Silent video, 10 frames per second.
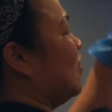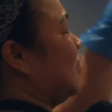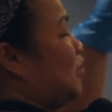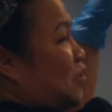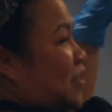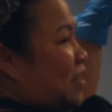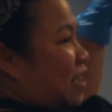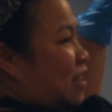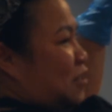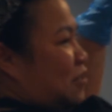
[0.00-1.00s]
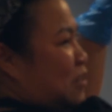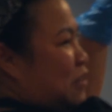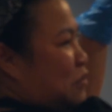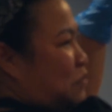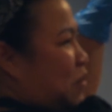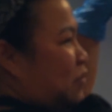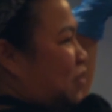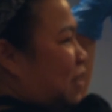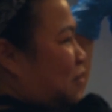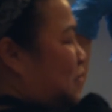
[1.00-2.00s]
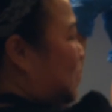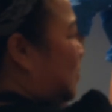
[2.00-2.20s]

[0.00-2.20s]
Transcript: you go like that so that it puffs out.